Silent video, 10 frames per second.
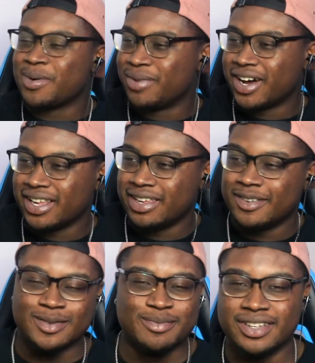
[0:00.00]
body, he
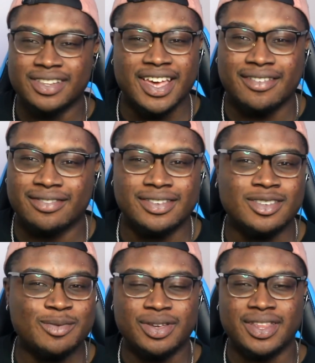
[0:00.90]
was built like
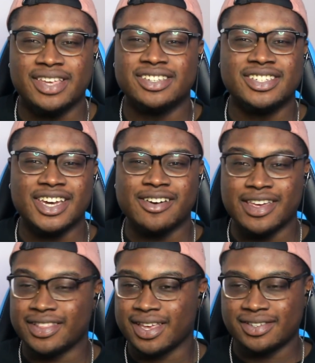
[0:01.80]

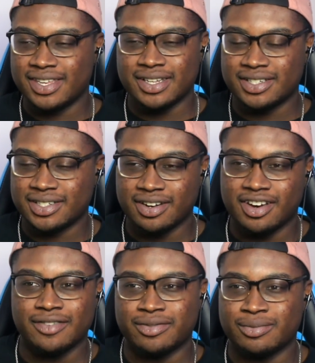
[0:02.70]
Jiren, like Tien
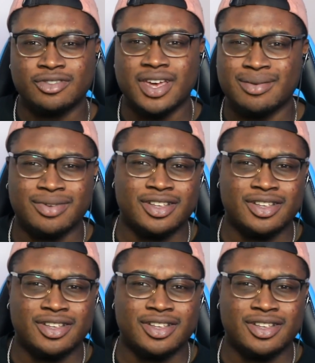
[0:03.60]
Shinhan from Dragon Ball